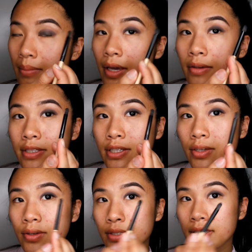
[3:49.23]
going to
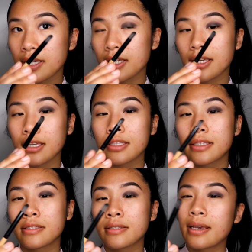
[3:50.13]
use
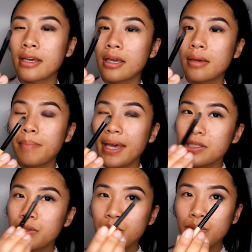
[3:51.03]
this
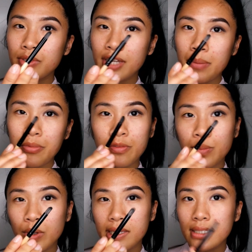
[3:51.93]
pencil type of
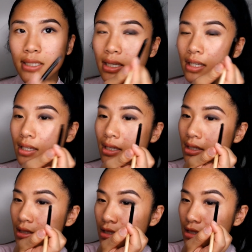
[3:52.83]

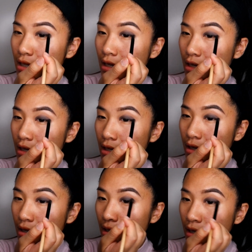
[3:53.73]
pointed
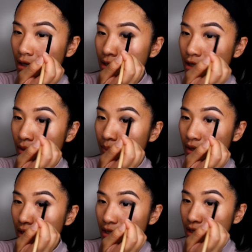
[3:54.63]
eyeshadow
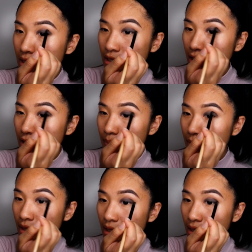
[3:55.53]
brush and just
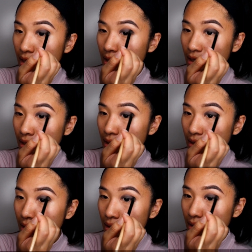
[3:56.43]
put it
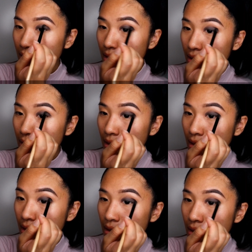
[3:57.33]
in
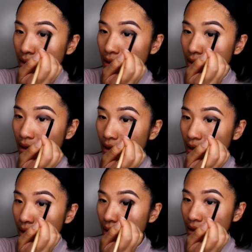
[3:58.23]
the
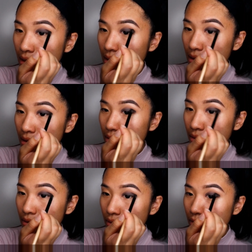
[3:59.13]
end
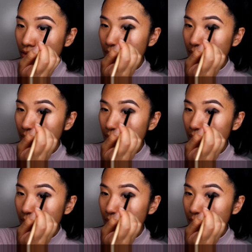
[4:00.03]
of